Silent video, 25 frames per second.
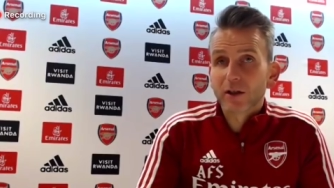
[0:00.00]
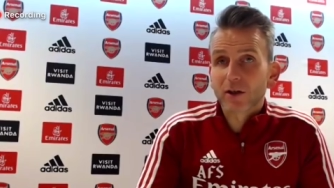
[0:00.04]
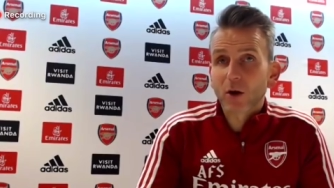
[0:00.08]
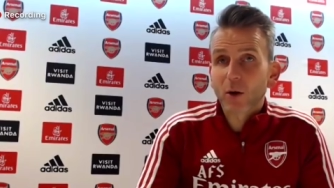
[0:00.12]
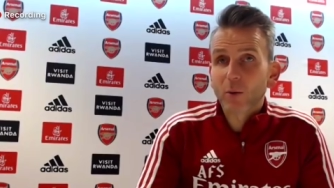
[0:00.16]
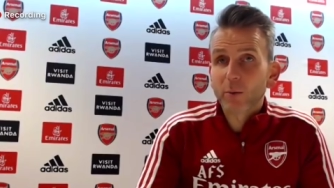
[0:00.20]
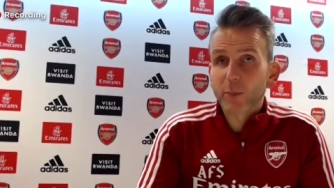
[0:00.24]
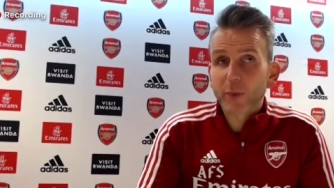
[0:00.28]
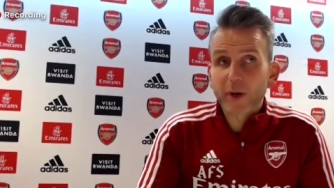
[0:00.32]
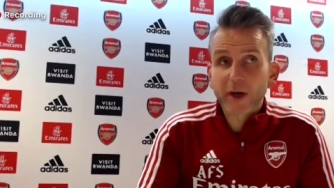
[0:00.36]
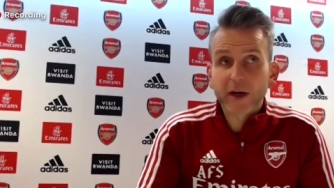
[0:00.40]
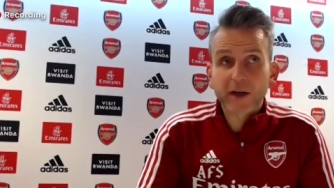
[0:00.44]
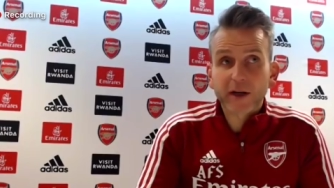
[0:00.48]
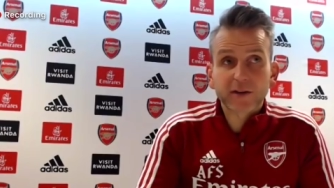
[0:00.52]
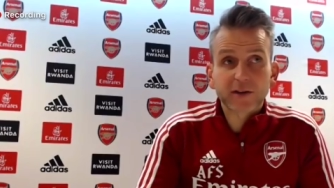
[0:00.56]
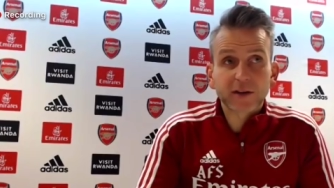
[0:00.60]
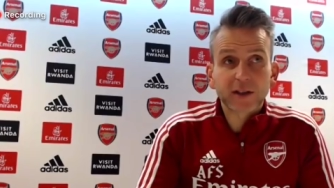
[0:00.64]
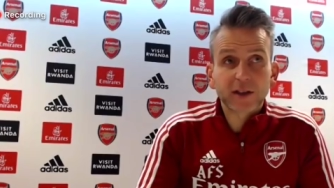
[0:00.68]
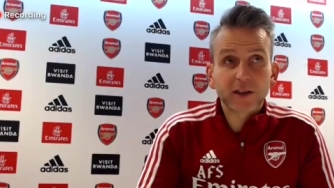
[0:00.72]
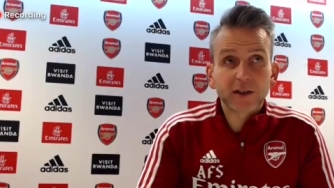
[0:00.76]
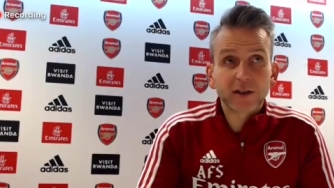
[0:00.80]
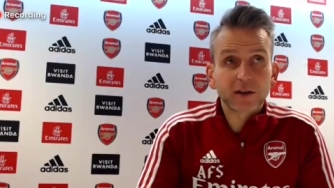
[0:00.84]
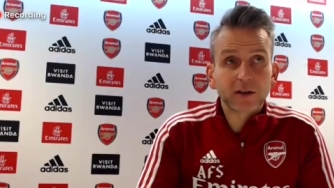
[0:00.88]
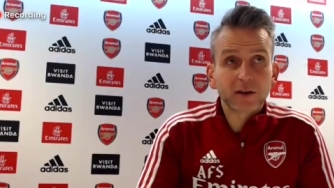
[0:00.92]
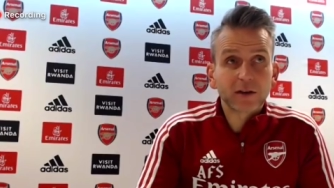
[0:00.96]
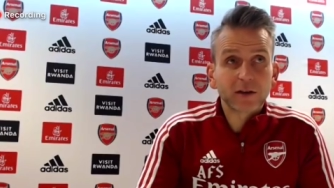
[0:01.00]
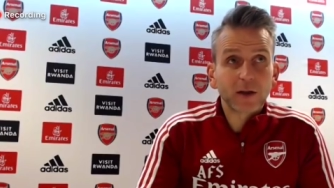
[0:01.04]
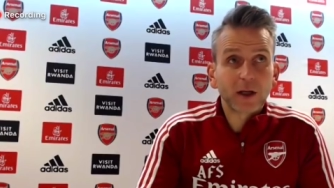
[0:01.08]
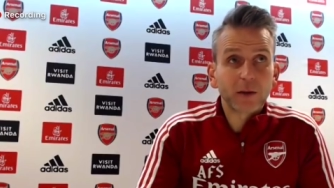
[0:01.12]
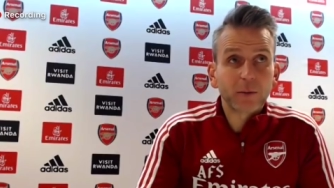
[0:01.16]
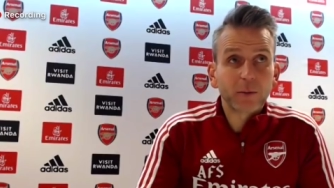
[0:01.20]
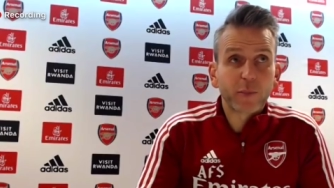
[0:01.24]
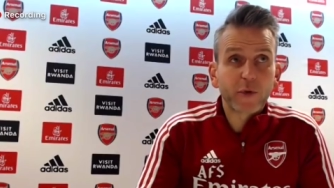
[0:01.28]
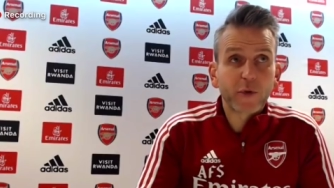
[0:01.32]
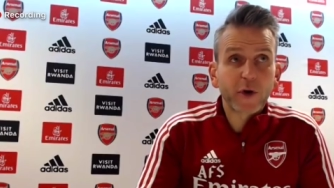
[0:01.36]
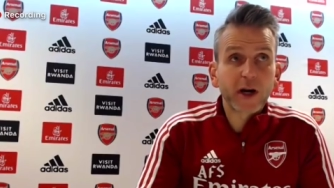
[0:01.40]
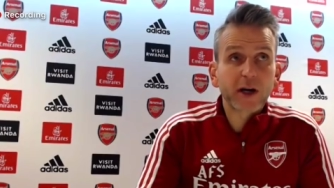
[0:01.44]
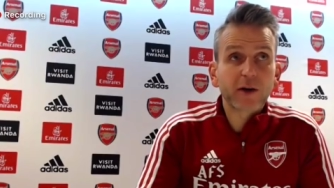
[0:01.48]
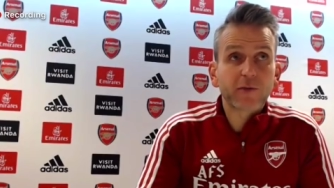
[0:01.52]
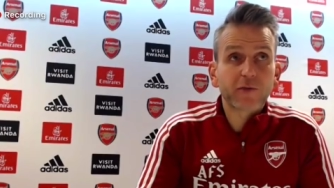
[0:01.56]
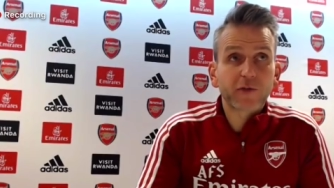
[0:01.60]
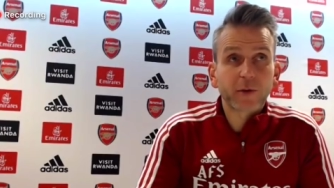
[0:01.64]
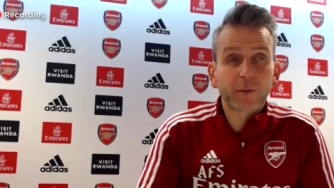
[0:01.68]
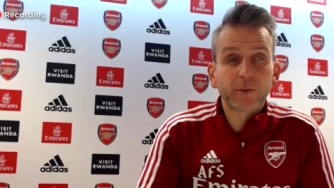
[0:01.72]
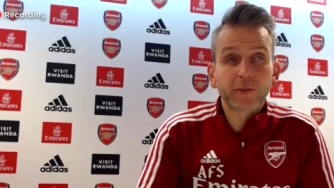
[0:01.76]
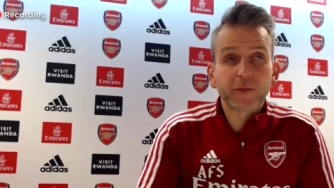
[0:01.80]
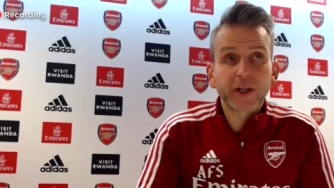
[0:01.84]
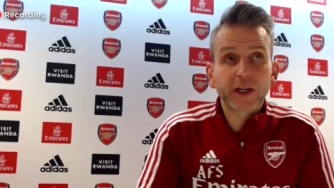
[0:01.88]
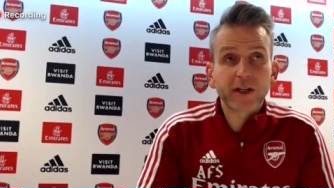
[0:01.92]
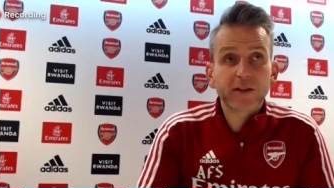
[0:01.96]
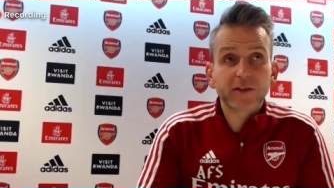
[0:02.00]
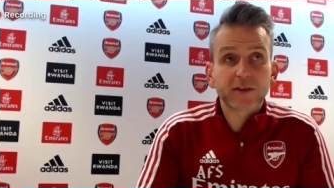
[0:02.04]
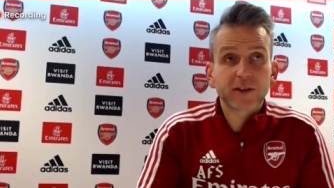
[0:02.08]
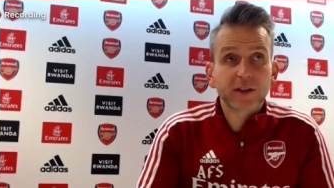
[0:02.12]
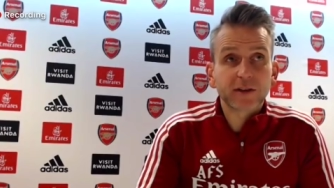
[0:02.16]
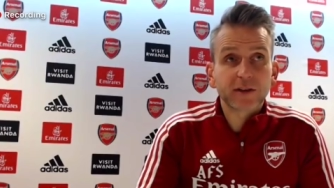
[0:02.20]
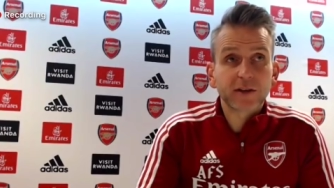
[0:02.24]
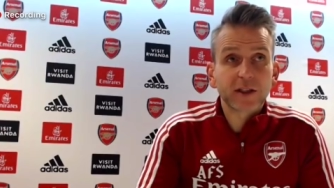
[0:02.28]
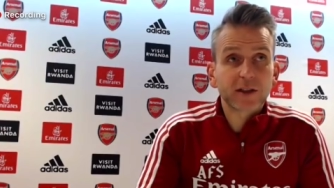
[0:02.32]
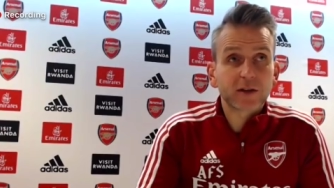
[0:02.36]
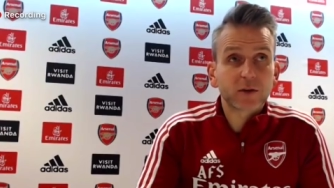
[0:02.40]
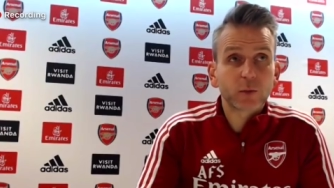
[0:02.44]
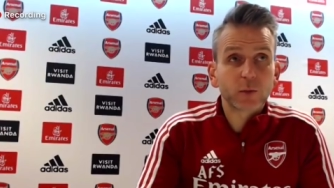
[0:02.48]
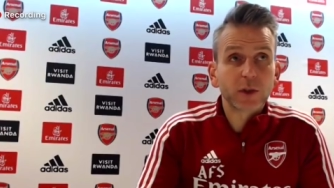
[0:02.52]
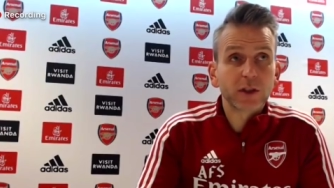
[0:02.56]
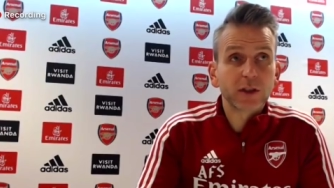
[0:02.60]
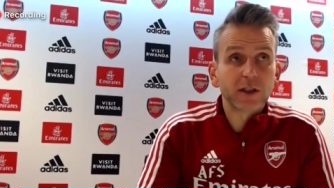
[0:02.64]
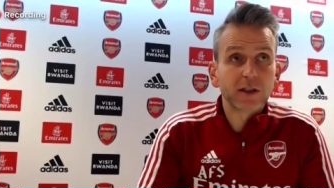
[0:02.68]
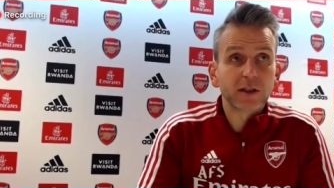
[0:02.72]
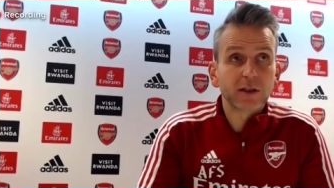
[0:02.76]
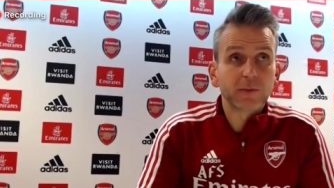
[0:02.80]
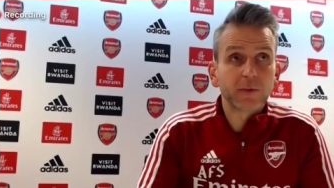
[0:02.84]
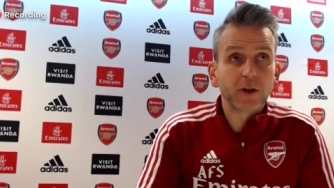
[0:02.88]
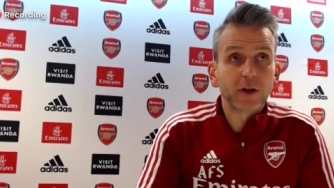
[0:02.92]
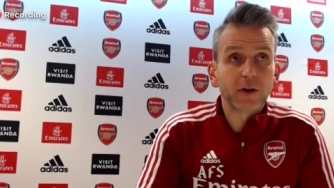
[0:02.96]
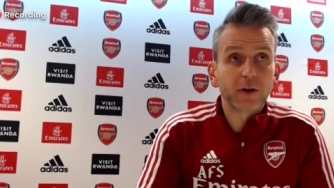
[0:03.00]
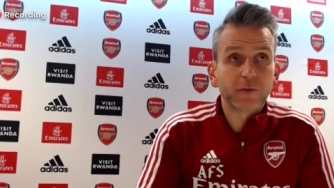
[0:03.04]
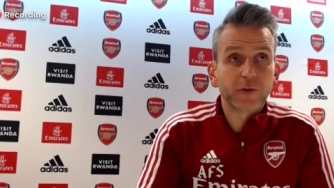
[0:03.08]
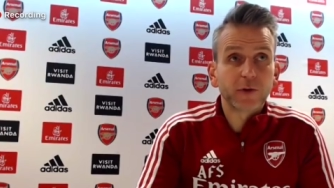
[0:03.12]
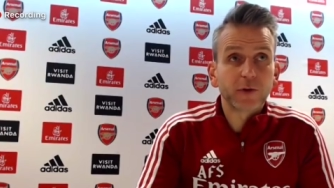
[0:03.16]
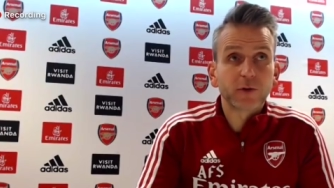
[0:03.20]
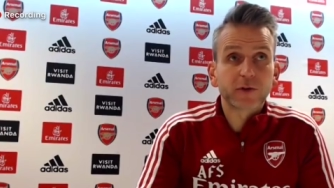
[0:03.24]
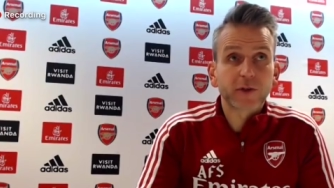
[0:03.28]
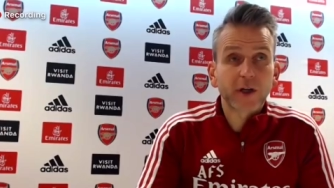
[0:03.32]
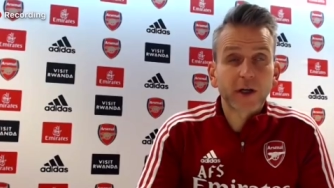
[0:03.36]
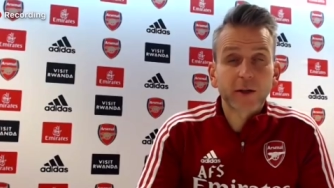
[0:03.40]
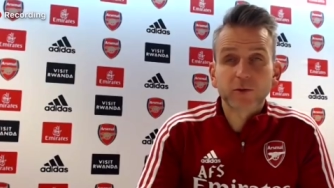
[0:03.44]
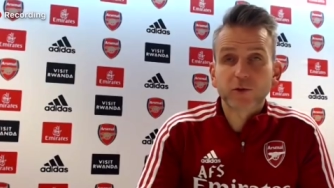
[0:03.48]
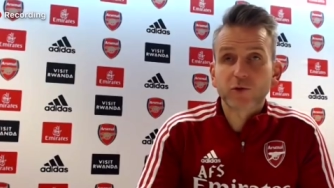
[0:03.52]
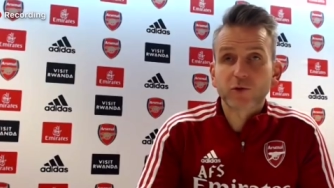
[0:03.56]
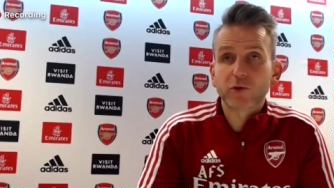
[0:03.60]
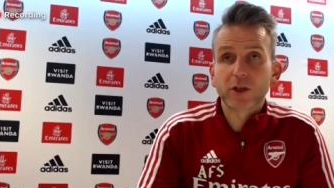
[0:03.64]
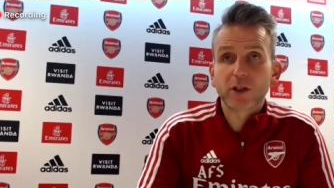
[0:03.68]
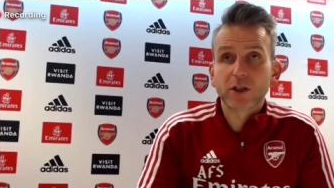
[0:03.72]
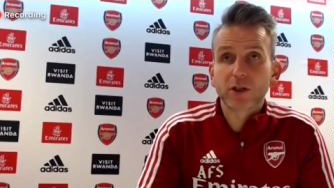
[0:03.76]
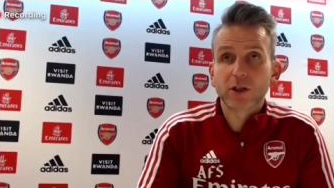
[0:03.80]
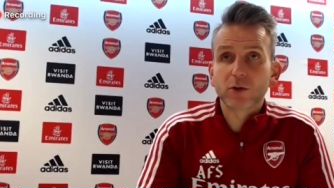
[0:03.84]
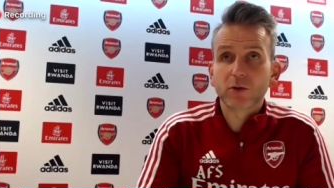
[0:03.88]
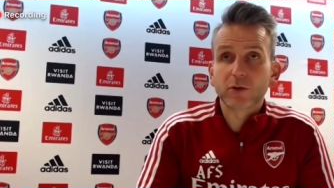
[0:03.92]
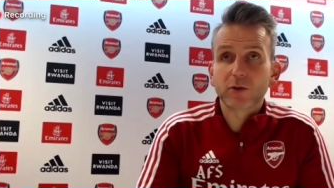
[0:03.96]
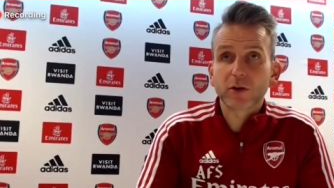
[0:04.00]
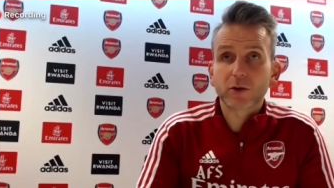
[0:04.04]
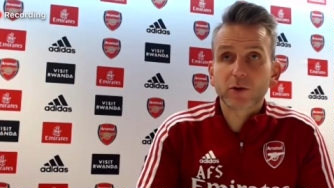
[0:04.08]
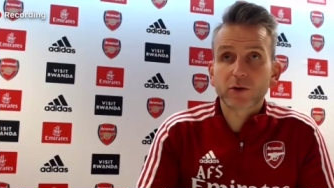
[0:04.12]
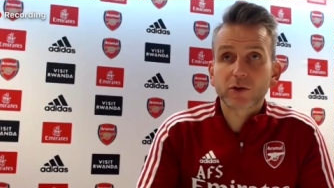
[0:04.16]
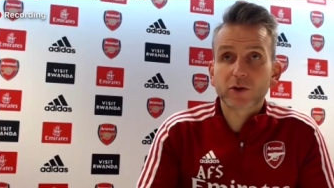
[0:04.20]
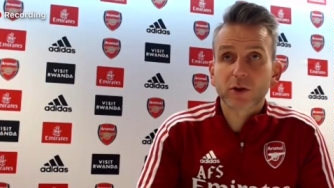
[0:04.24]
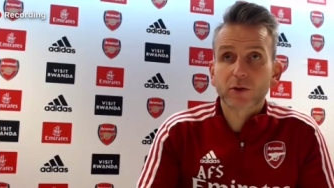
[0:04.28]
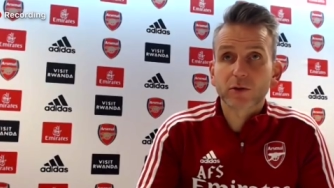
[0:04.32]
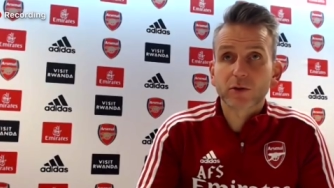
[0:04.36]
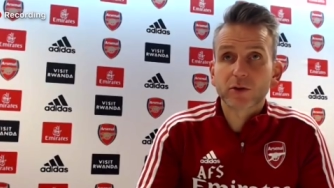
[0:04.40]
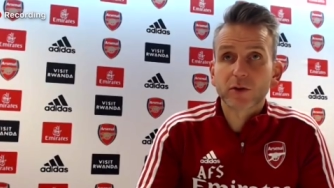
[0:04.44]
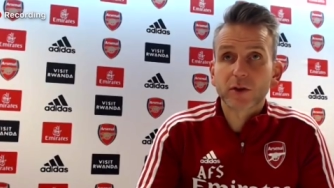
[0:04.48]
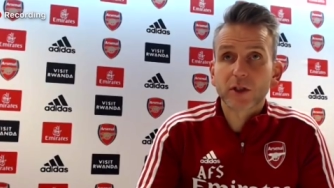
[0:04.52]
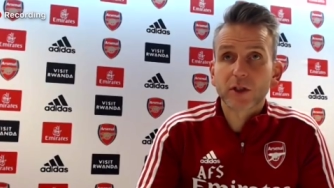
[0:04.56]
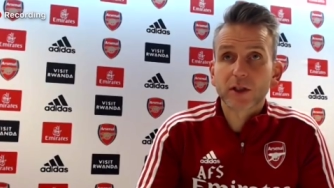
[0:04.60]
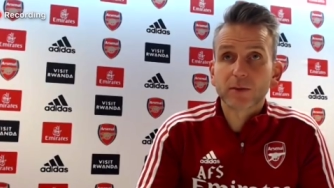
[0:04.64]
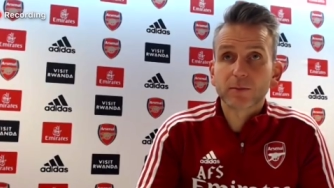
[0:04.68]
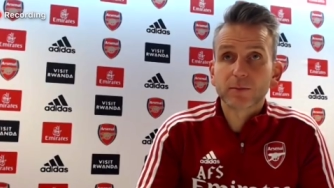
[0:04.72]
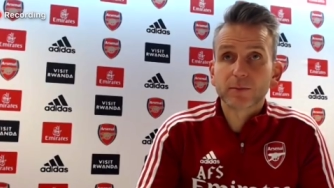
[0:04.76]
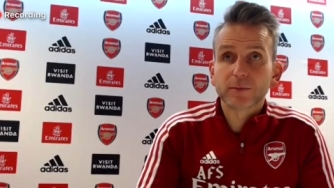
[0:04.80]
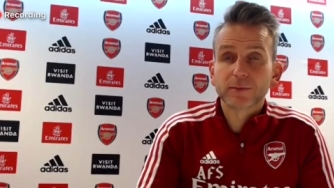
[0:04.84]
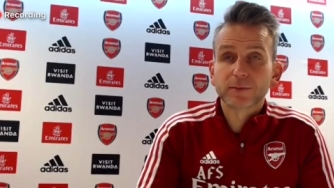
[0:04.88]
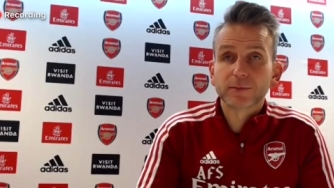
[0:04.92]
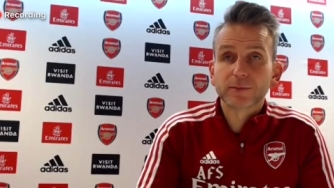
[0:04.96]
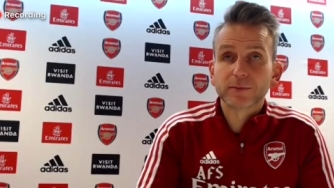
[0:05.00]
compact and and break from that and that we did it a few times really good also today